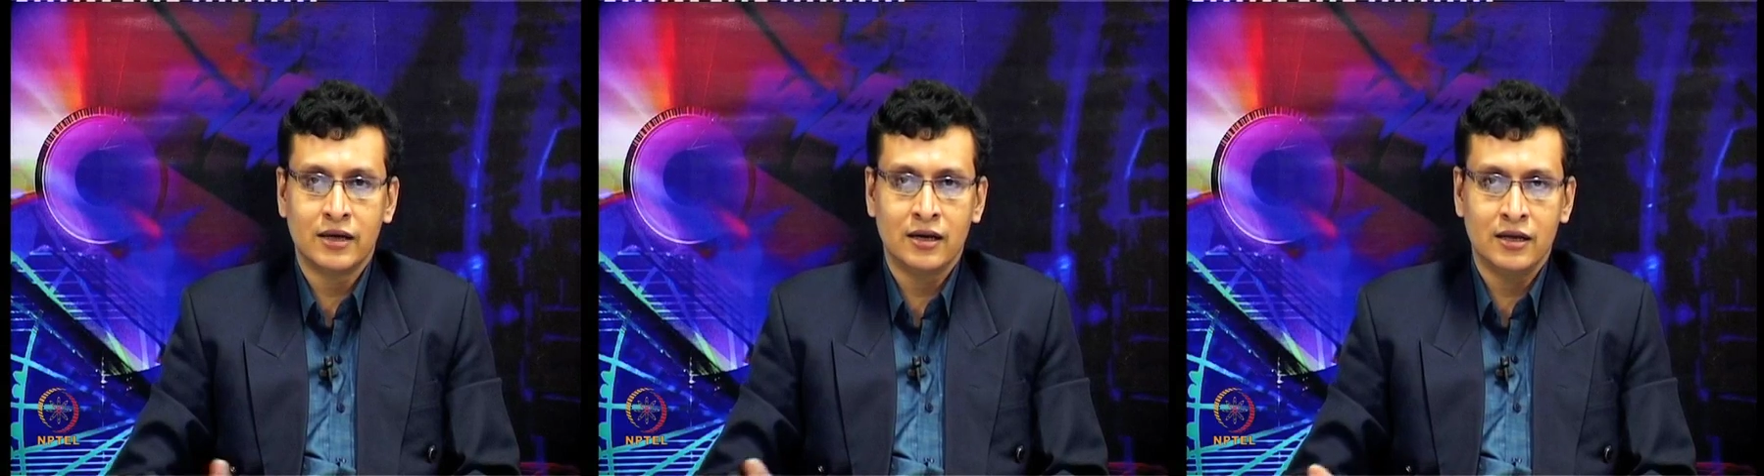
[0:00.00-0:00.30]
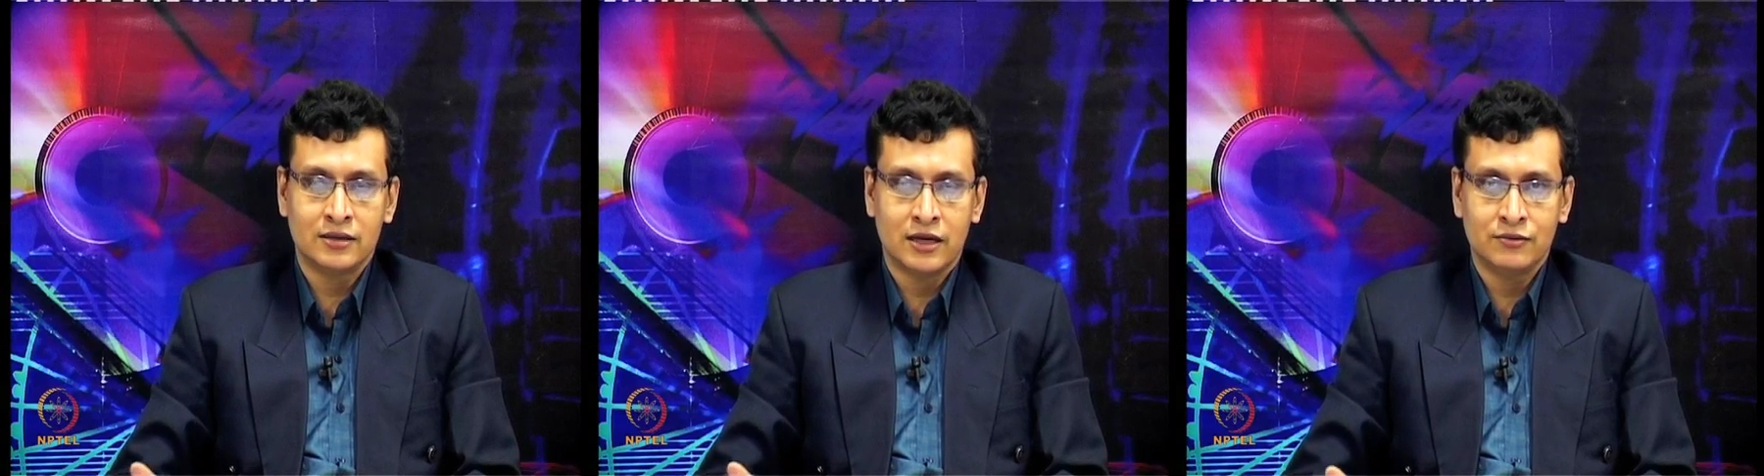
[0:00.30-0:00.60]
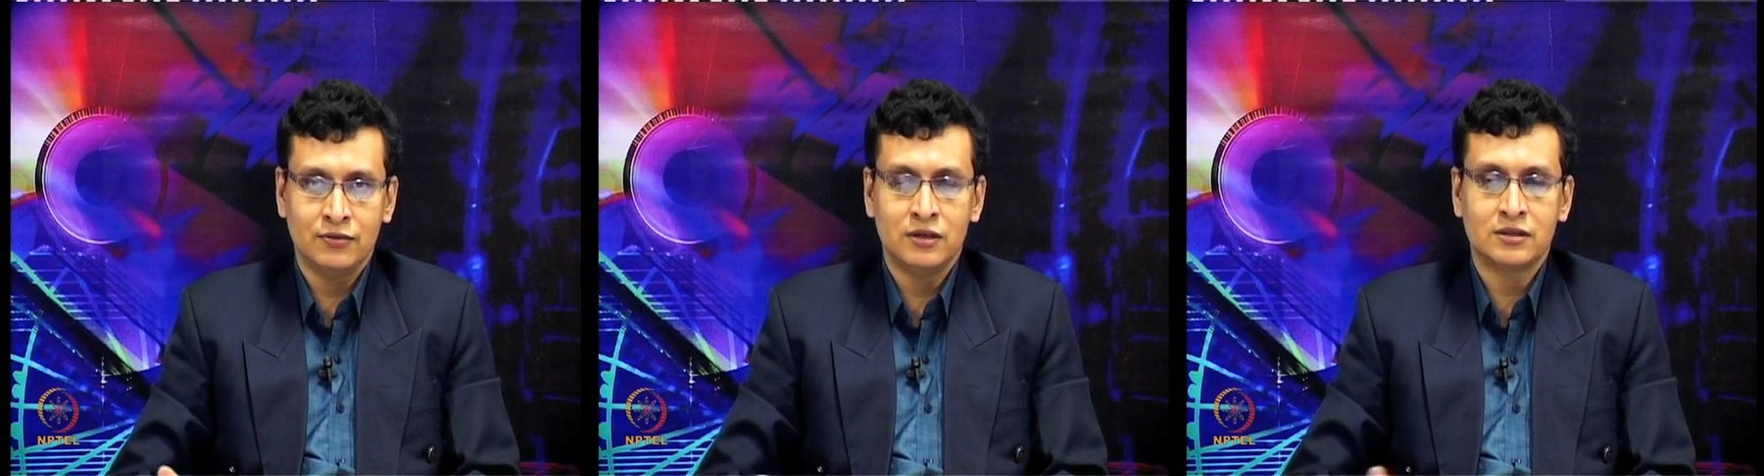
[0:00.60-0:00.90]
techniques
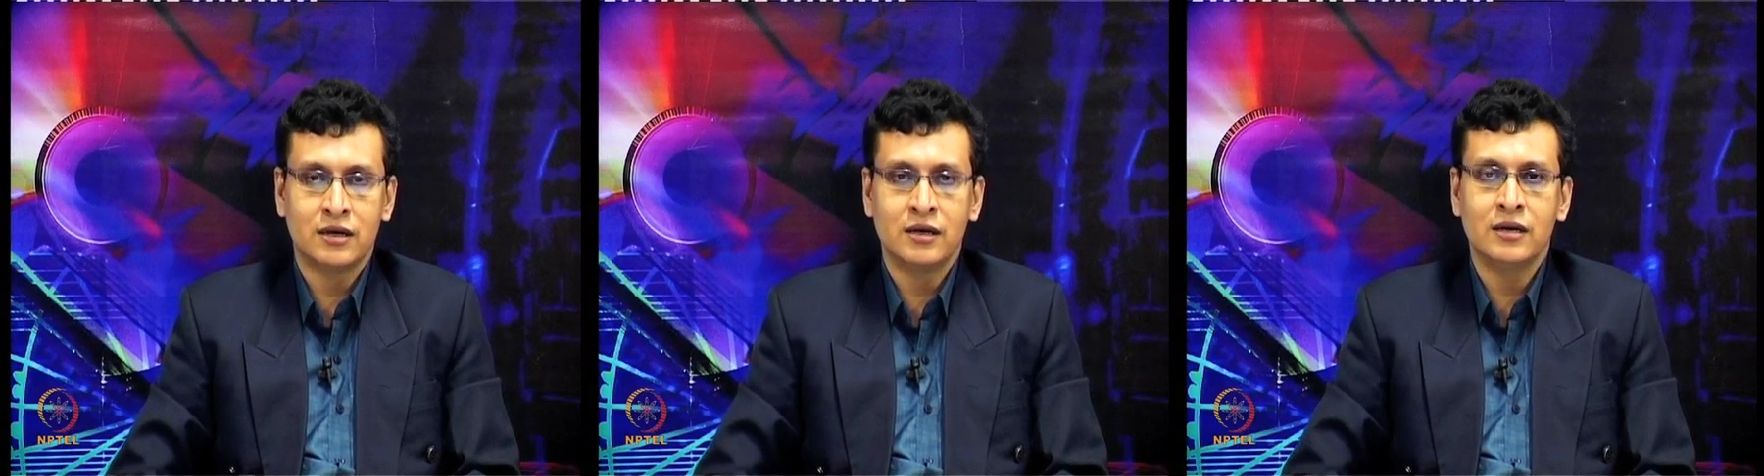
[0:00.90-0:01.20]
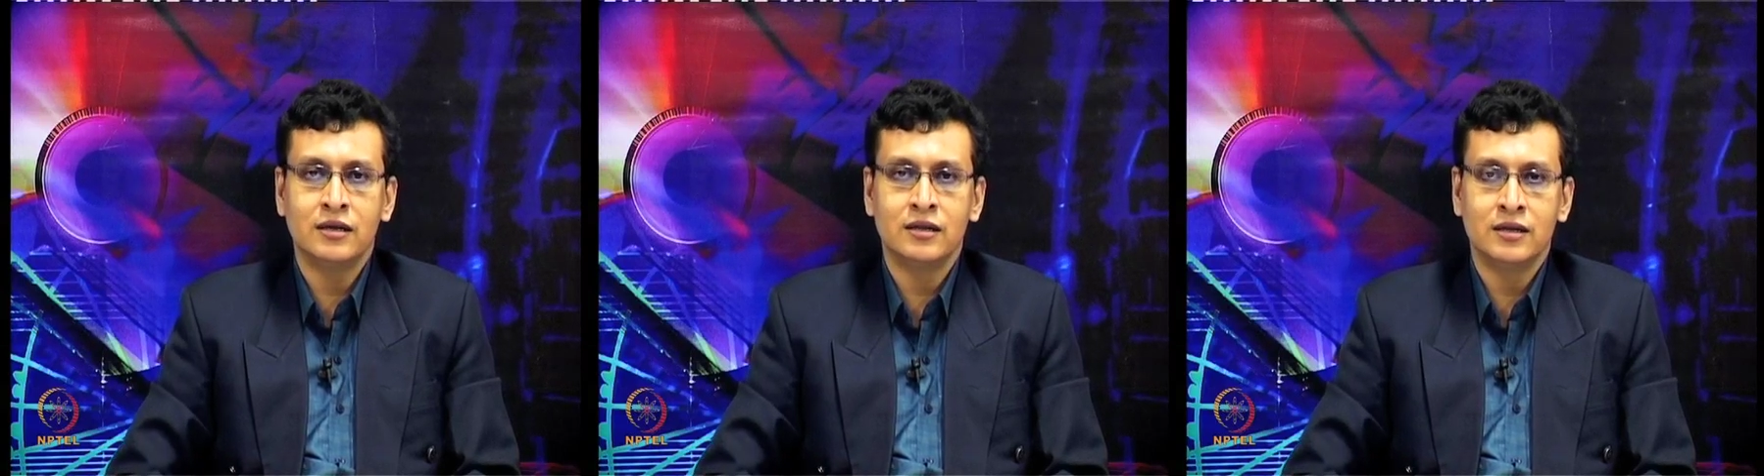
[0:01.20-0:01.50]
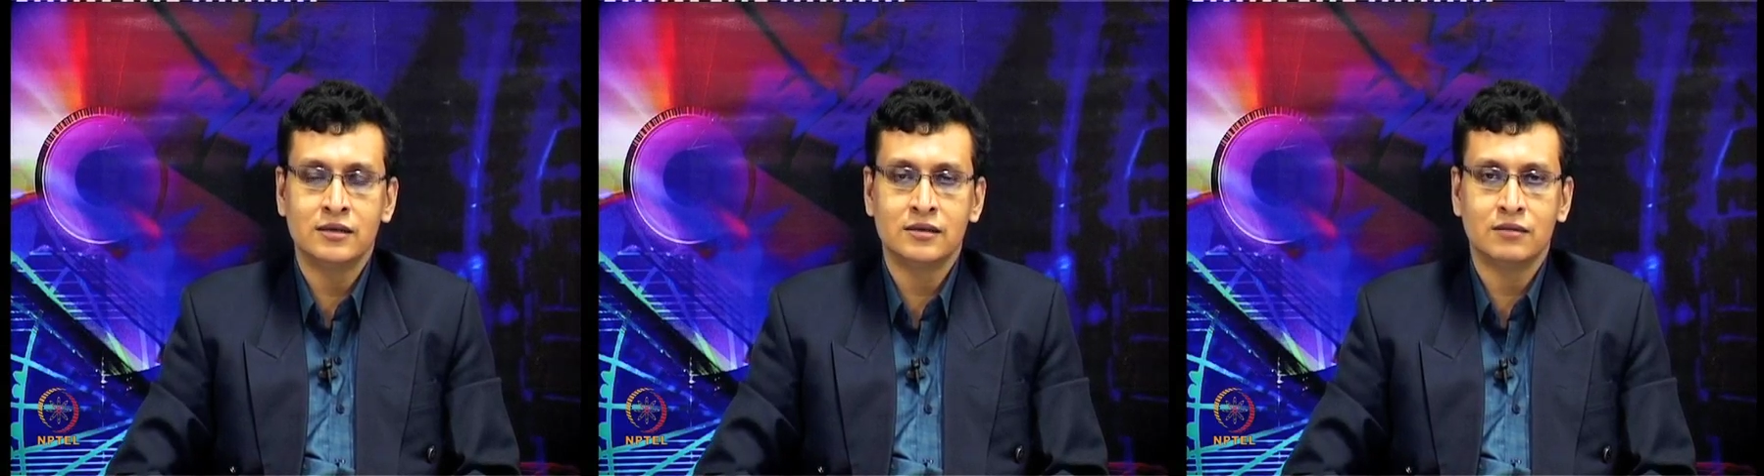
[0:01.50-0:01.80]
as we studied in
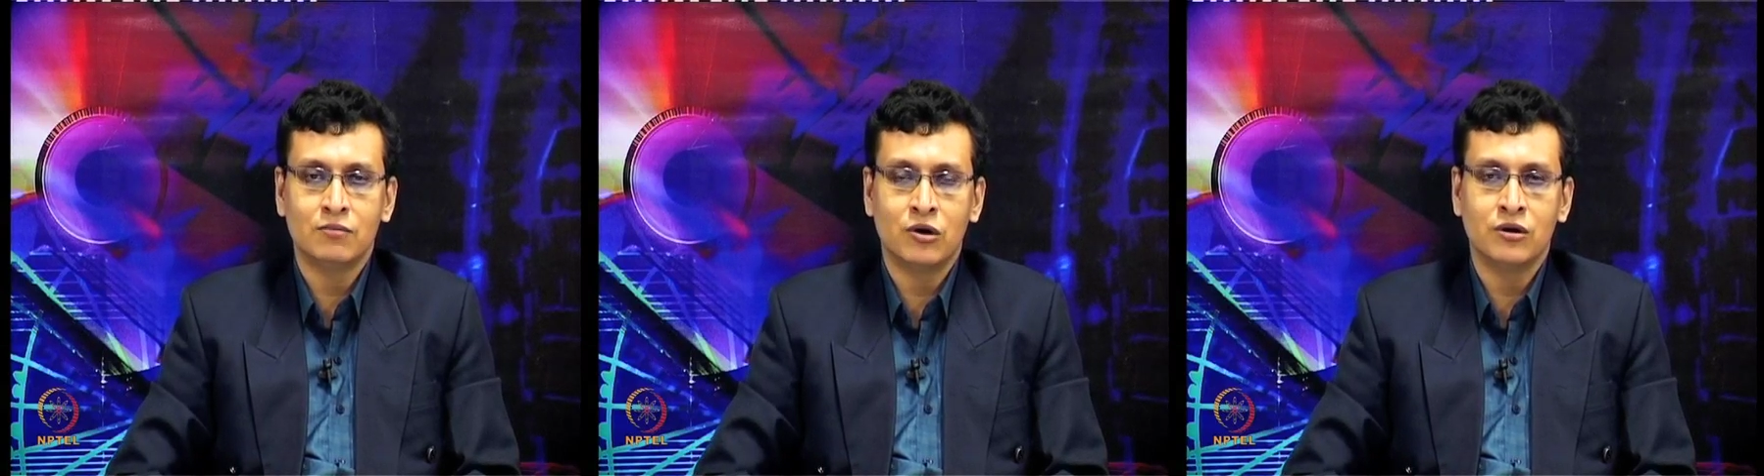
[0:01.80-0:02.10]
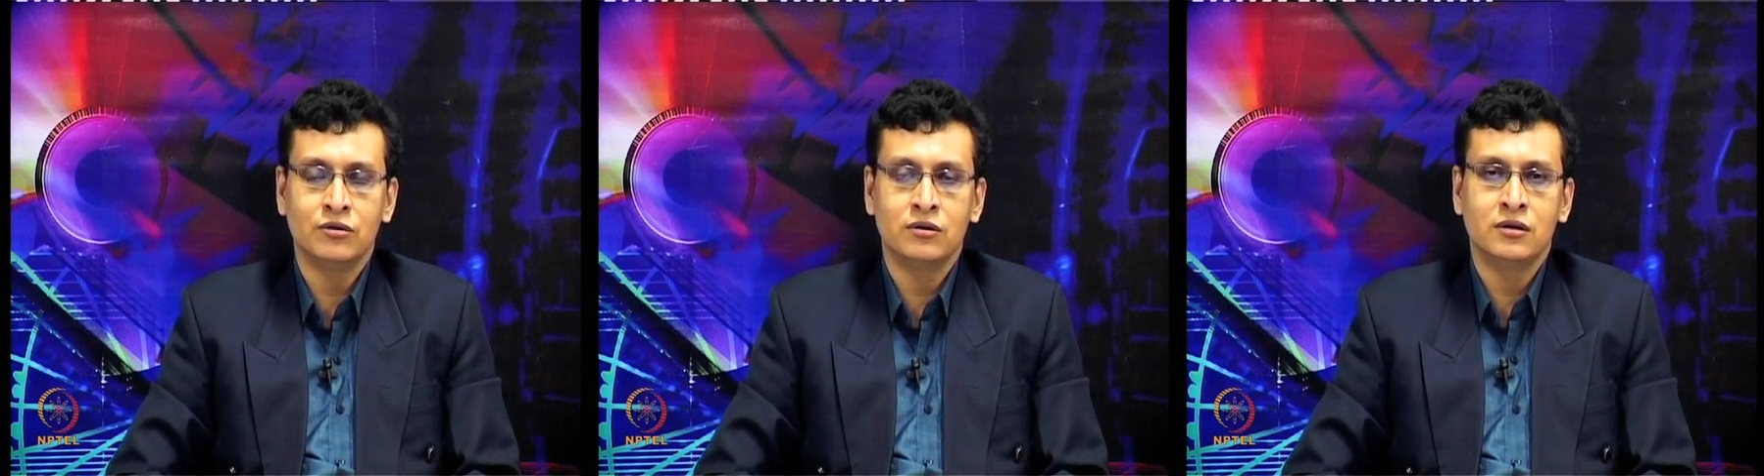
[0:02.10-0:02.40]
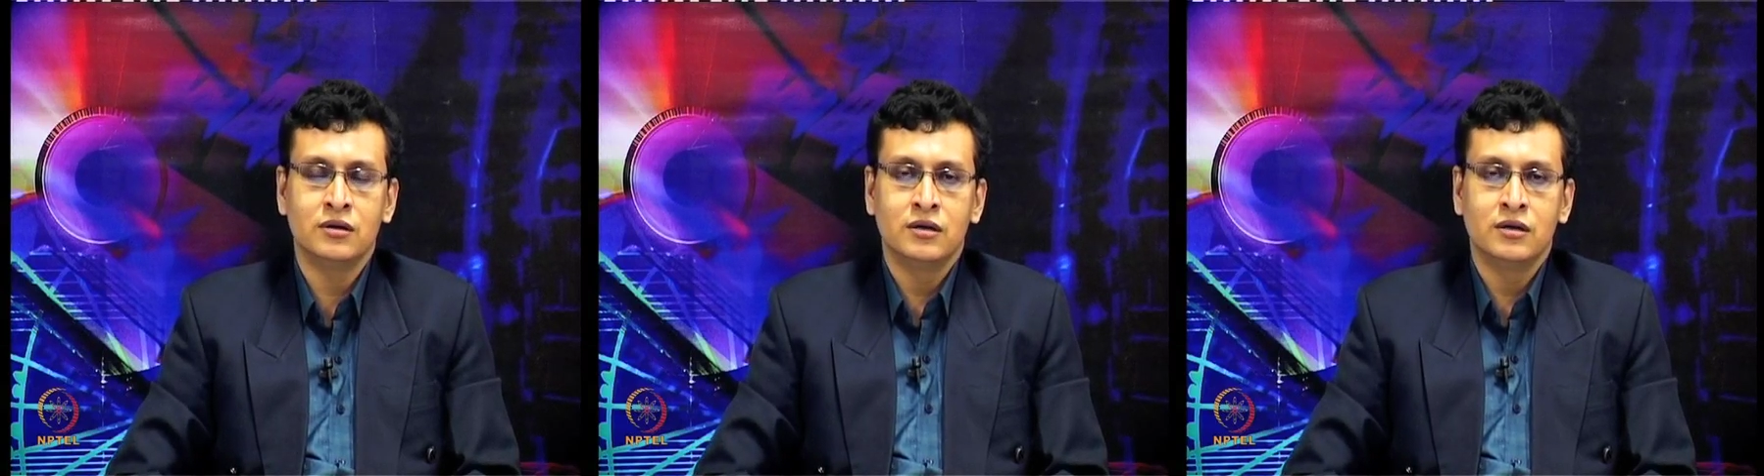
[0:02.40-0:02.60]
this module,